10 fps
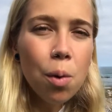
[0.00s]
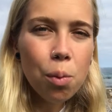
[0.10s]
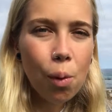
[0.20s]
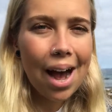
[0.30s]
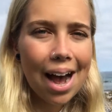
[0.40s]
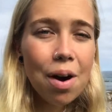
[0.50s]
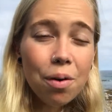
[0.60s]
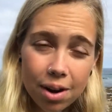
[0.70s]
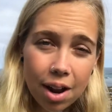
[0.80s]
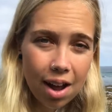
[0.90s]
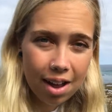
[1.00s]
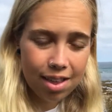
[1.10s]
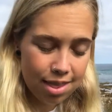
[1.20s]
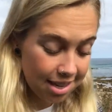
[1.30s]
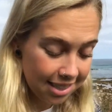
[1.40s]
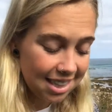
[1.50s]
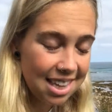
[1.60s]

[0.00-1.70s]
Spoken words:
well, how on earth is